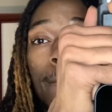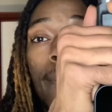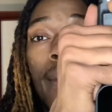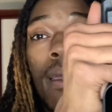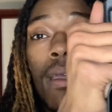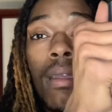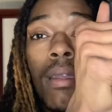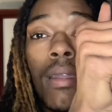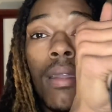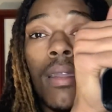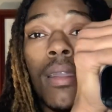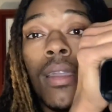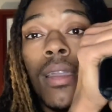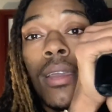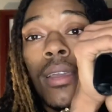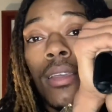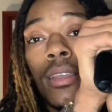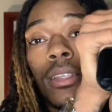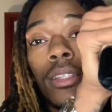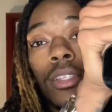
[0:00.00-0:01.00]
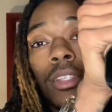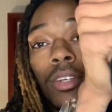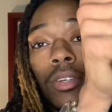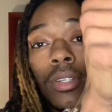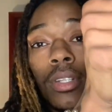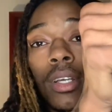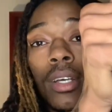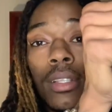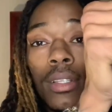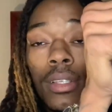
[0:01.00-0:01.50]
and throw the
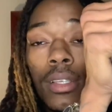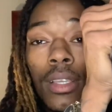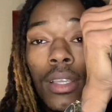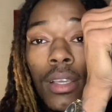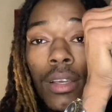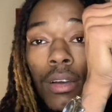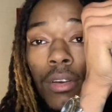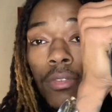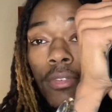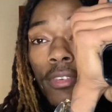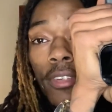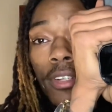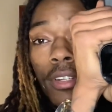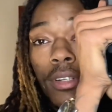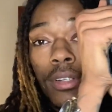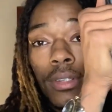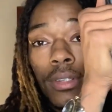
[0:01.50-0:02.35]
other hand over,